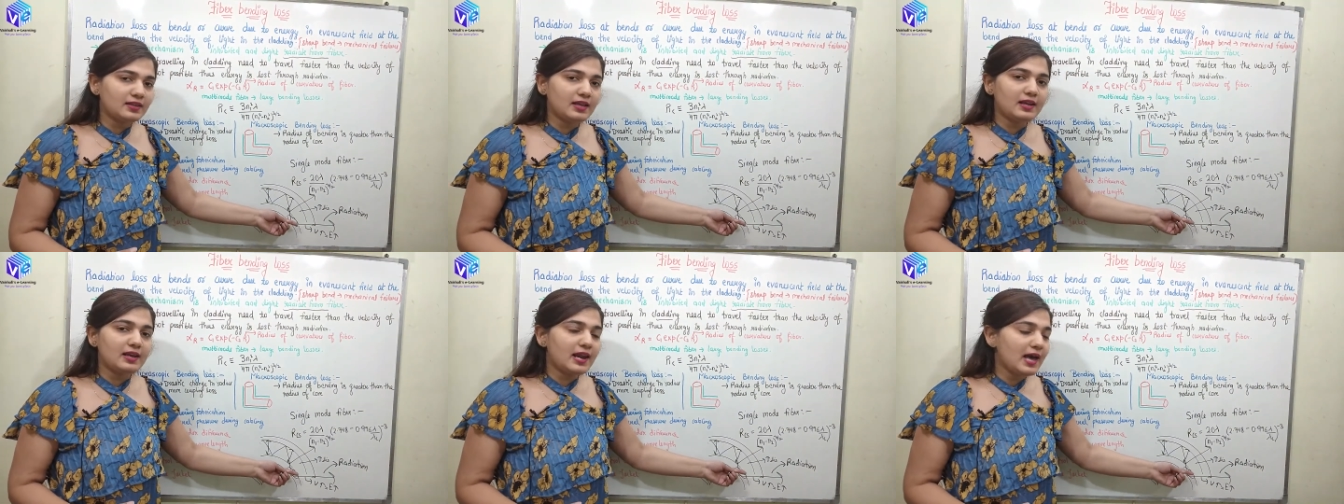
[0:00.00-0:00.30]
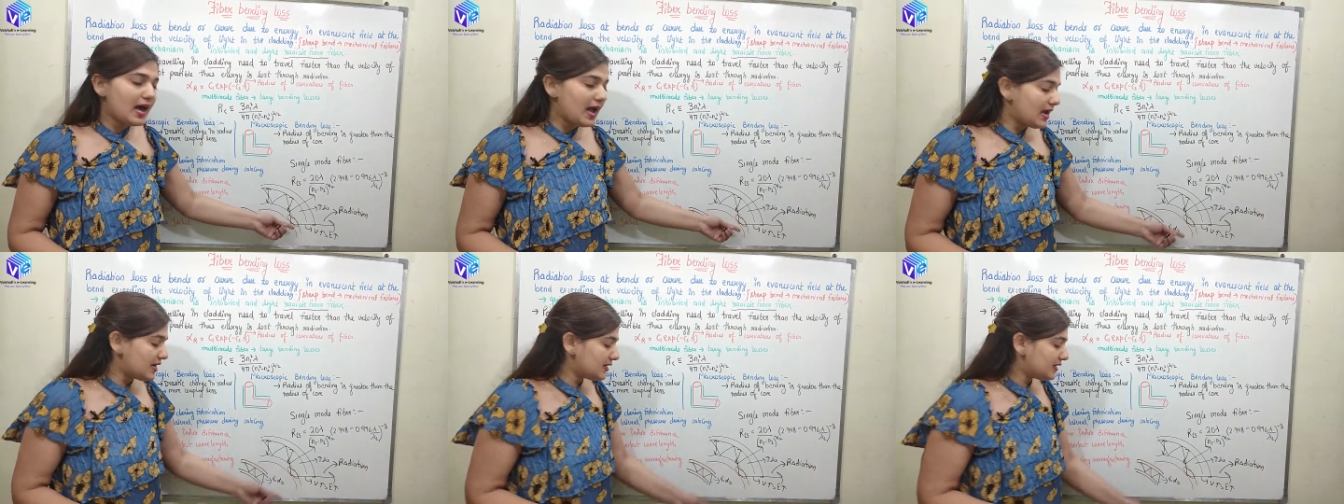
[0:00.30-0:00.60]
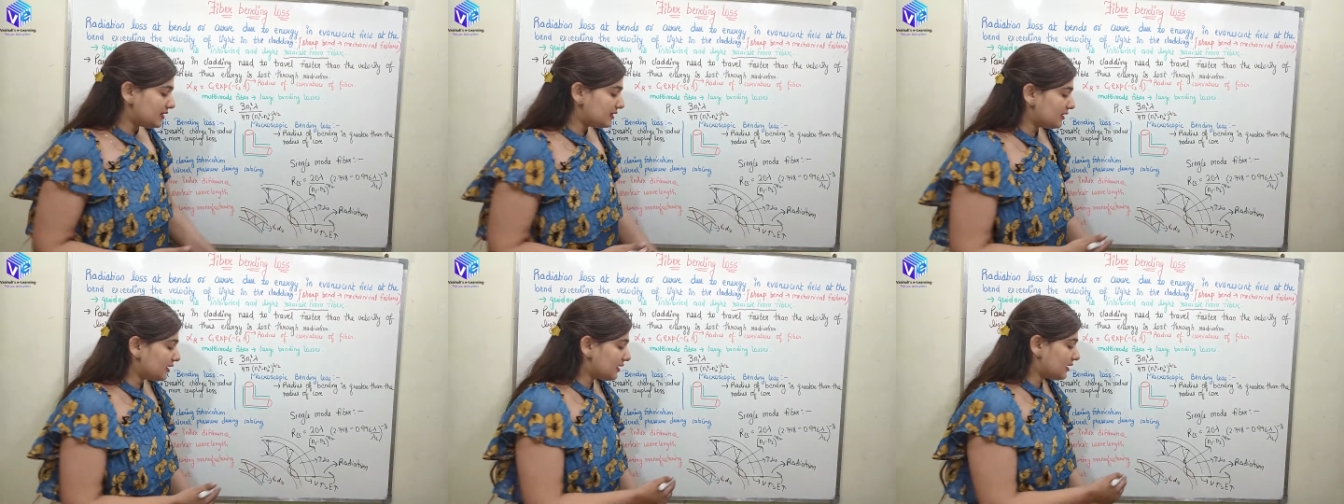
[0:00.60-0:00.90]
The
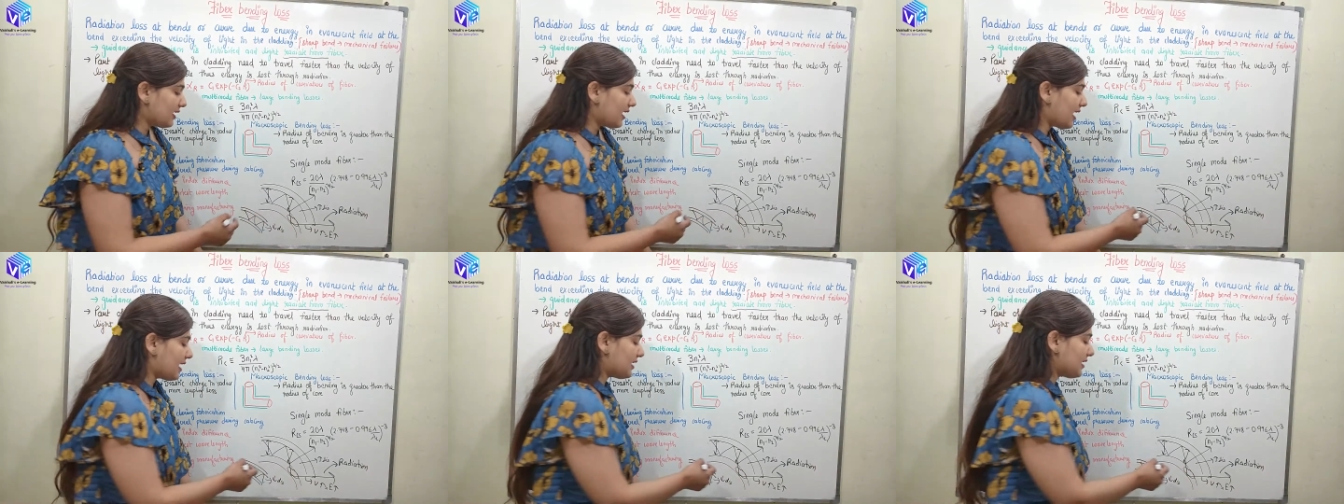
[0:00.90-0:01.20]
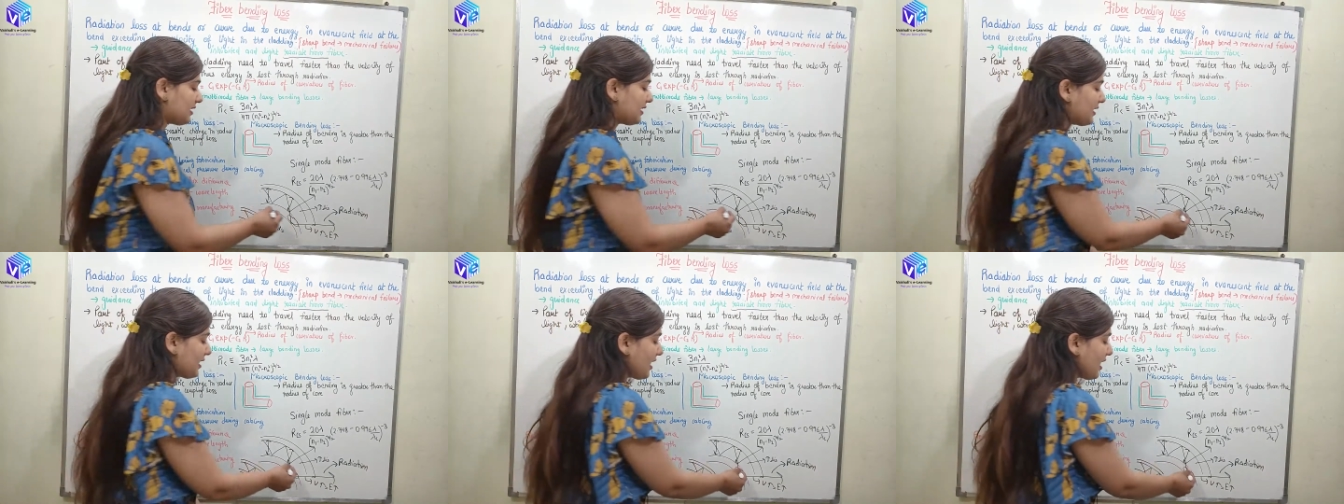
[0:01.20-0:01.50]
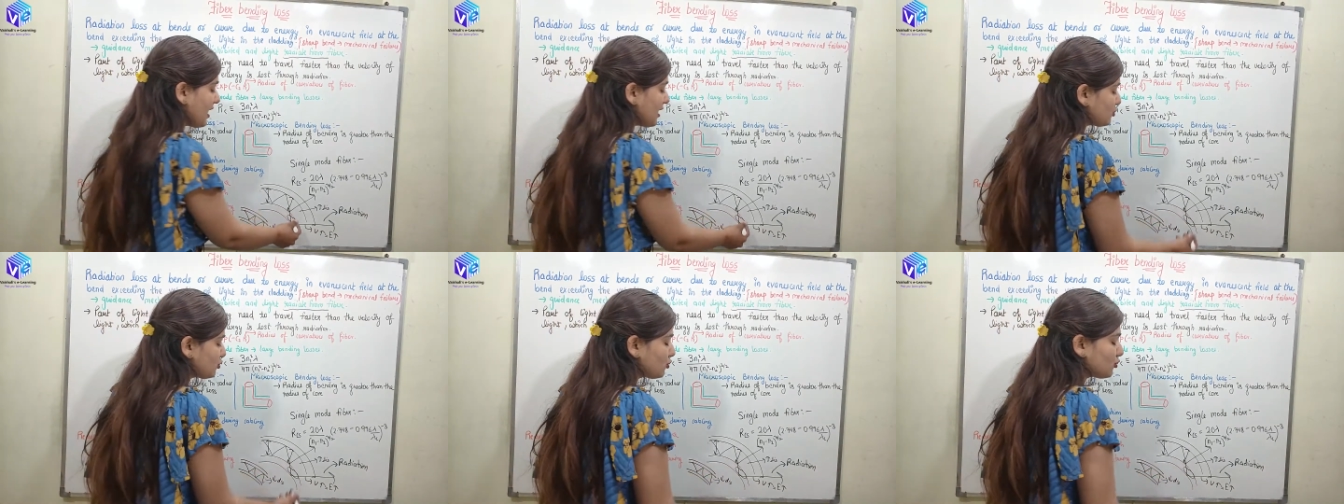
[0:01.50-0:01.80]
light in the cladding
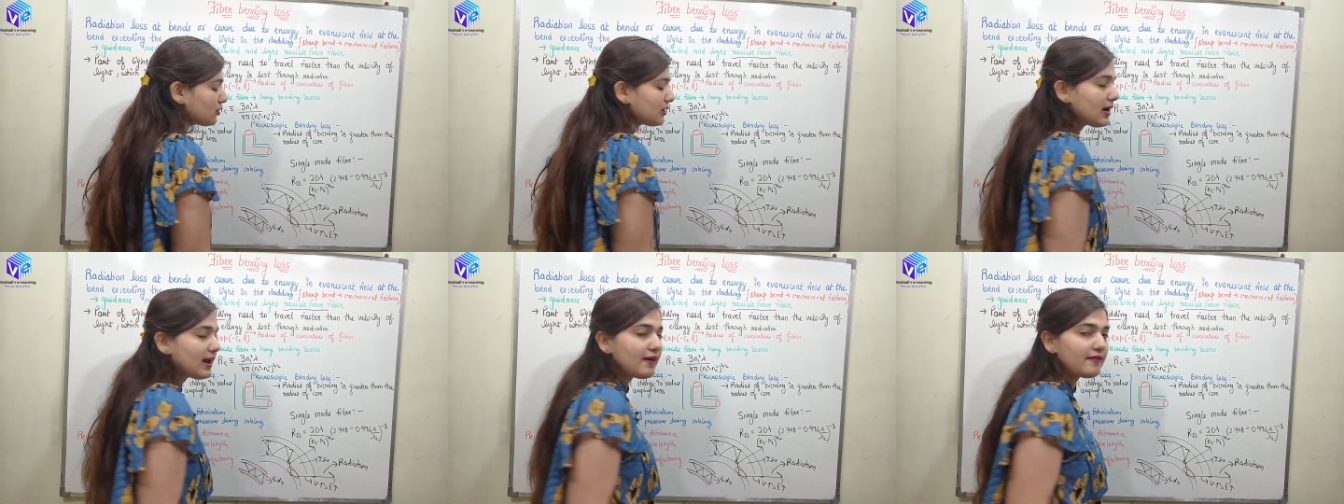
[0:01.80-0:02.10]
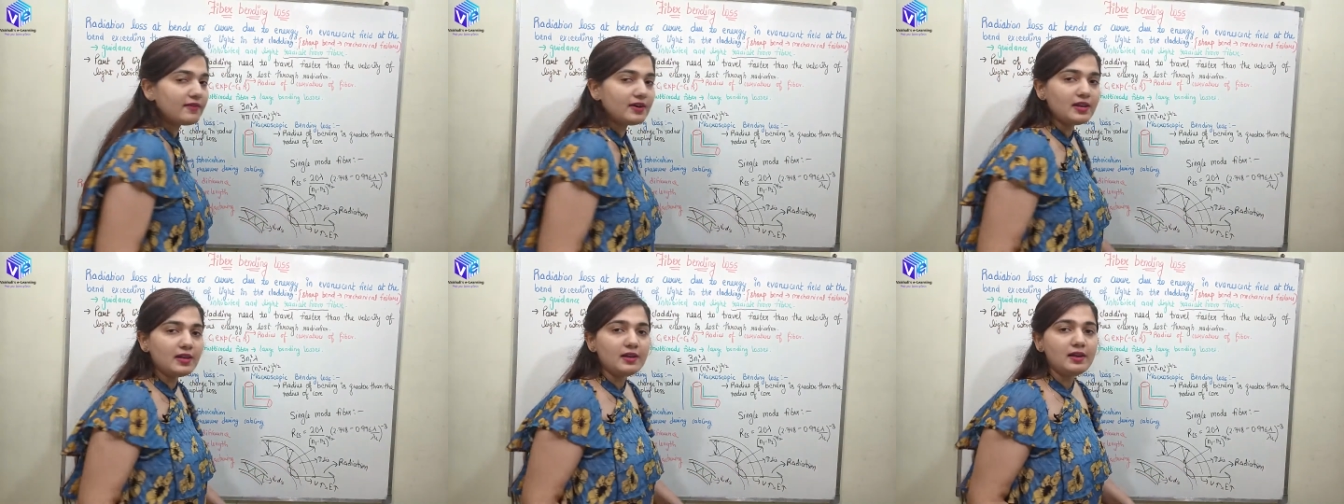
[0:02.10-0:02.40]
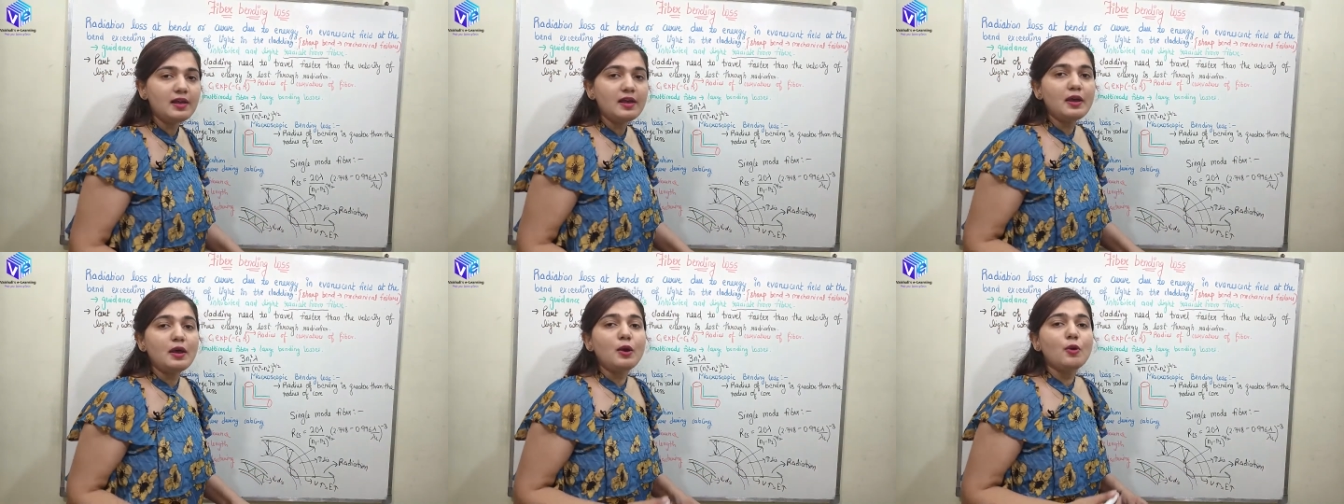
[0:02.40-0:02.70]
has to travel
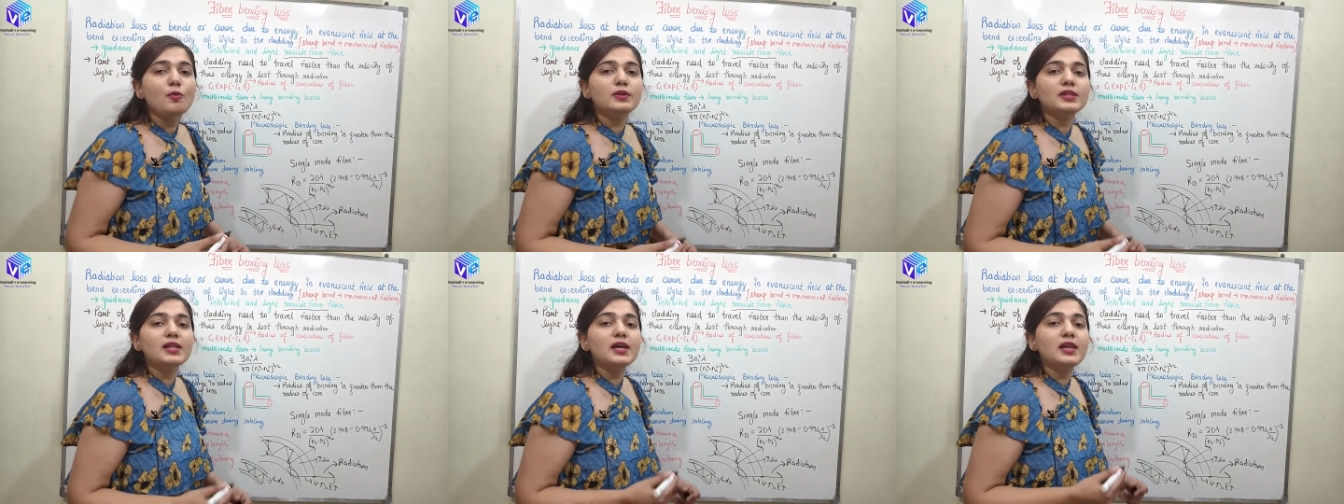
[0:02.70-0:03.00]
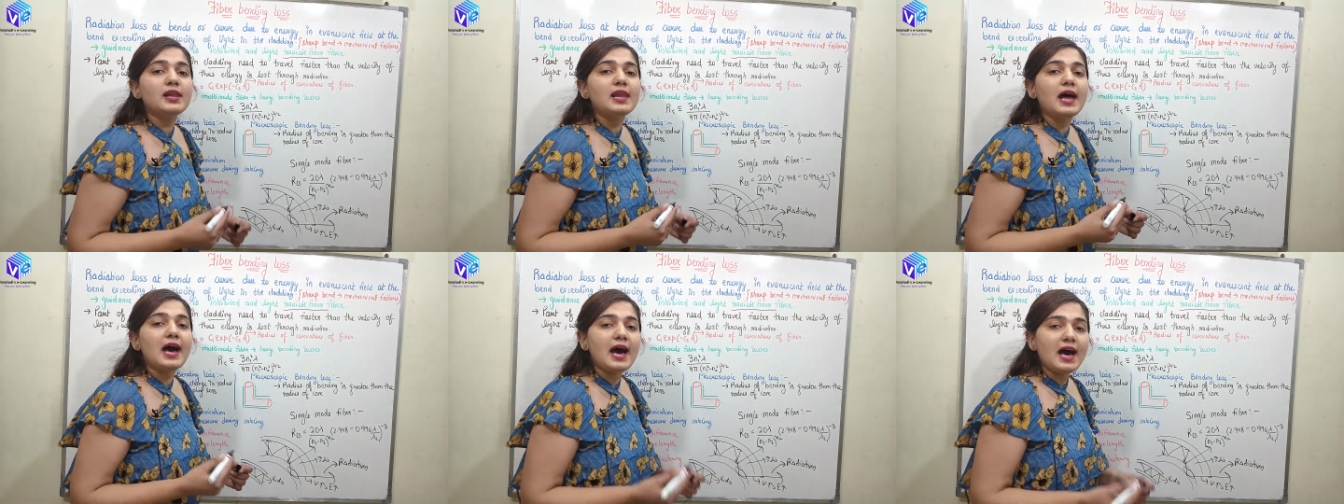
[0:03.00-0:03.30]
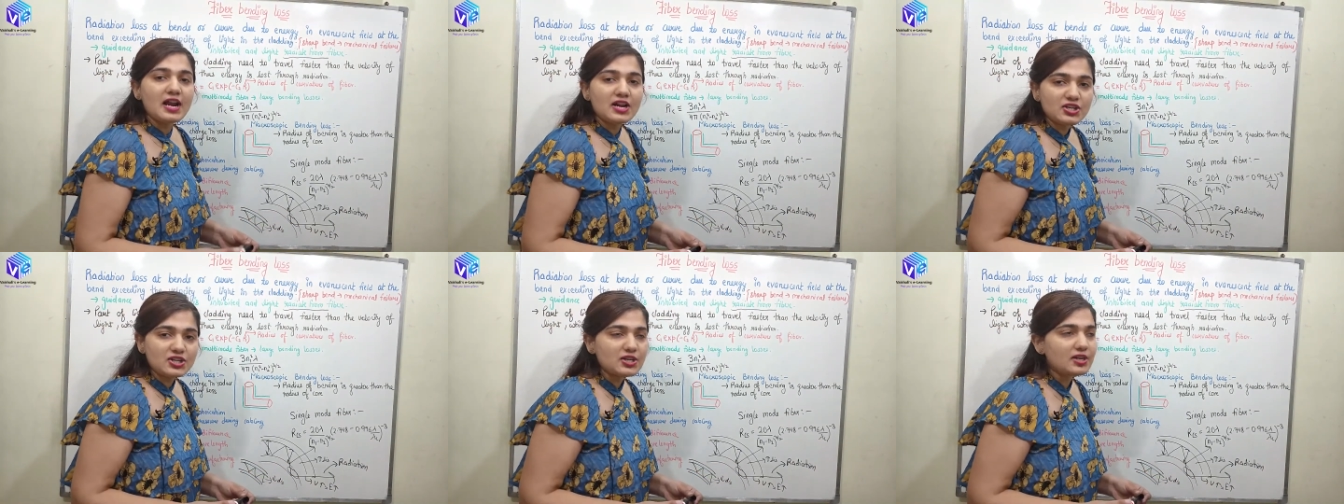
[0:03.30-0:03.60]
with a
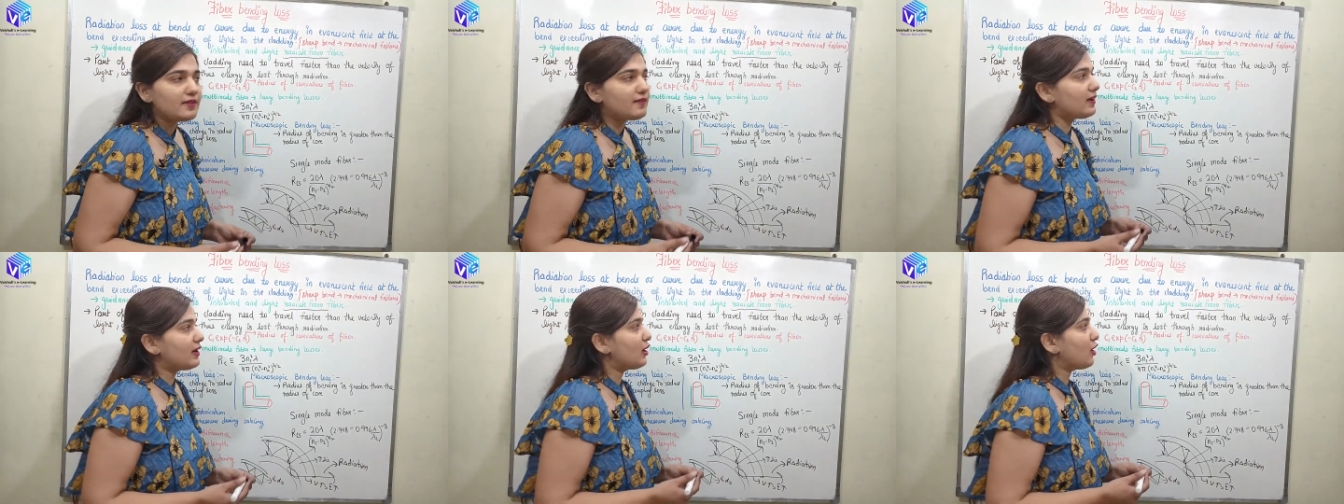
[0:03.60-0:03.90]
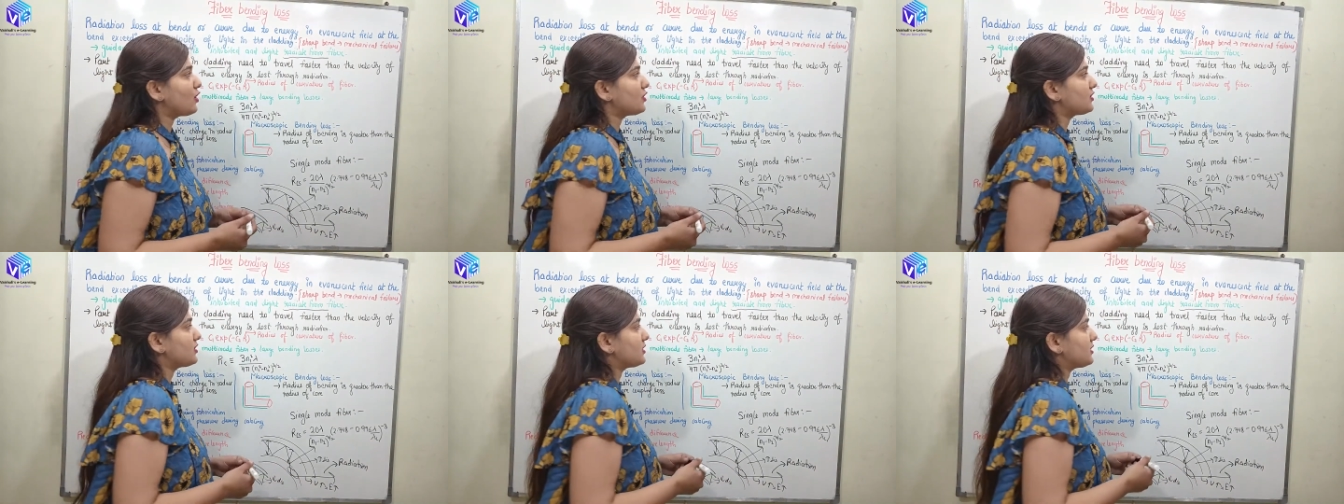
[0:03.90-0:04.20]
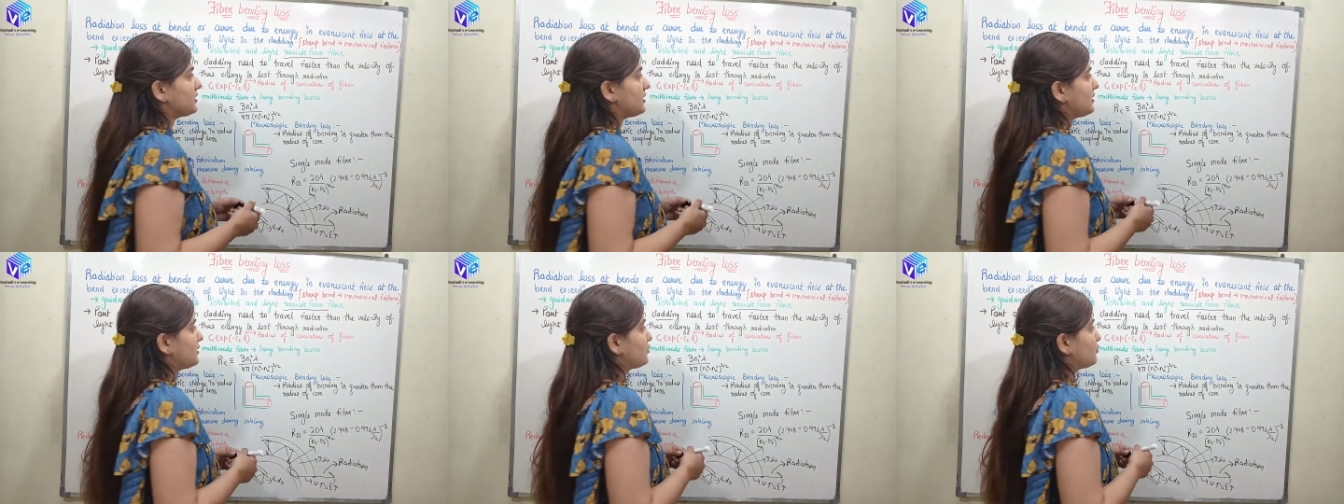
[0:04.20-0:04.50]
larger
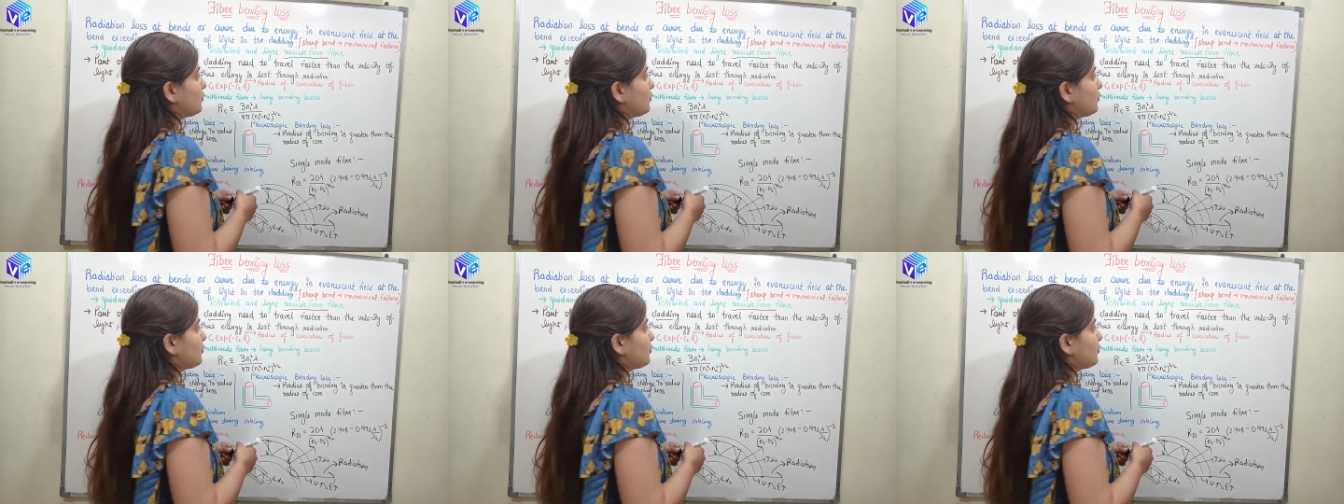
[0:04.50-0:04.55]
velocity.